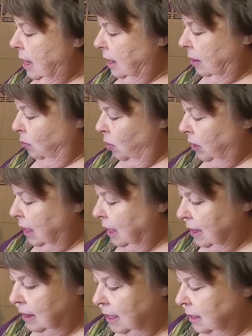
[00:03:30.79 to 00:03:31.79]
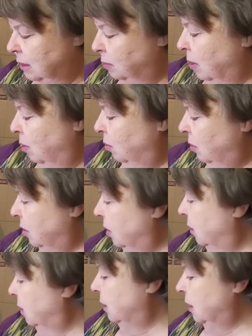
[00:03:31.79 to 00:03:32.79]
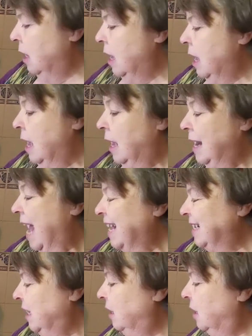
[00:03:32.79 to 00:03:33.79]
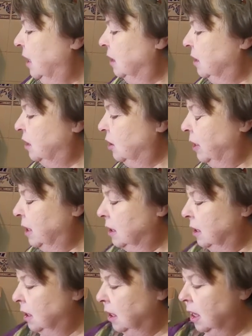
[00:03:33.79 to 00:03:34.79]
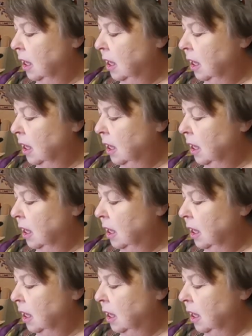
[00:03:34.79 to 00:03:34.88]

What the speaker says: I'm working in this bowl and adding things to it.